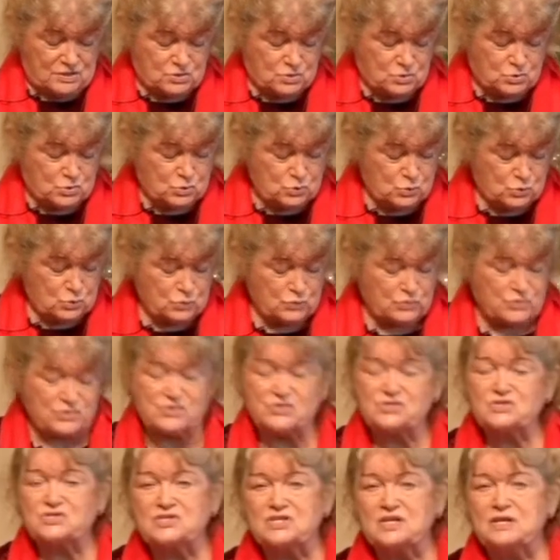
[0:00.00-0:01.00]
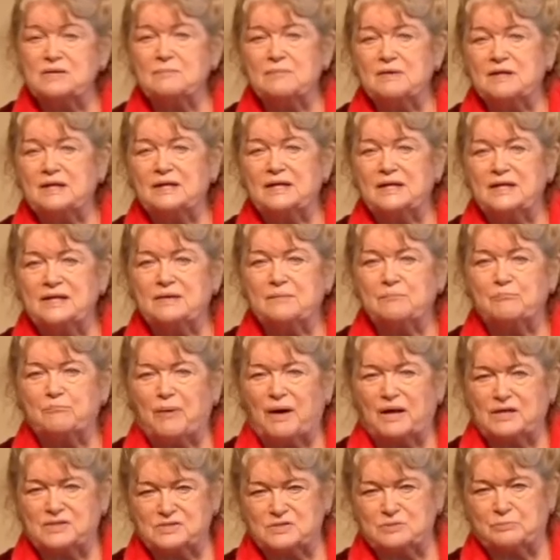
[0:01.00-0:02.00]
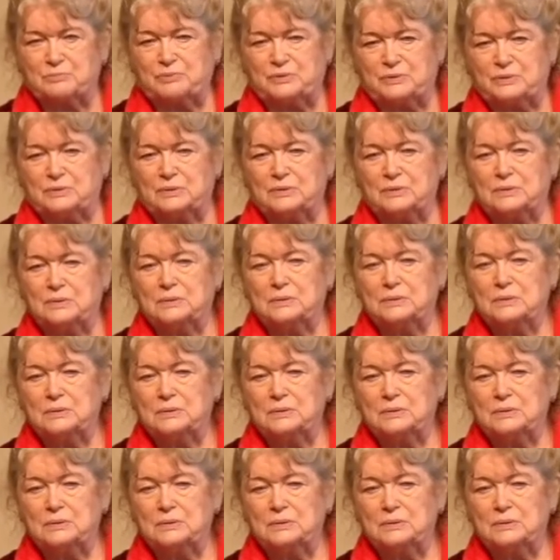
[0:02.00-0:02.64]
do the seemingly impossible.